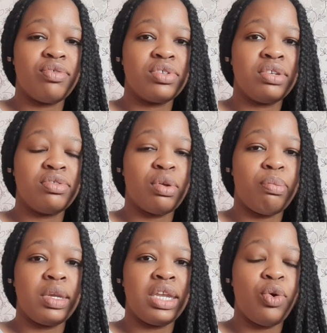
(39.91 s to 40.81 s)
I received so
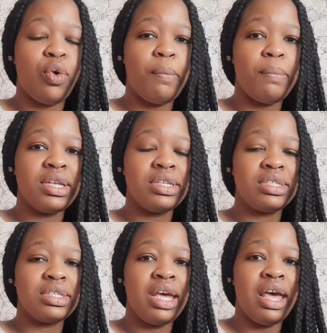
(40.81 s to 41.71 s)
many
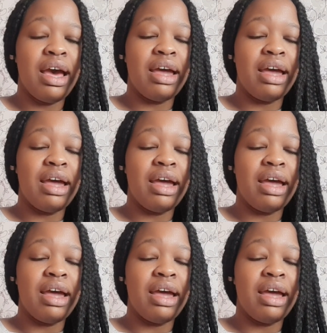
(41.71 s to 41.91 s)
comments,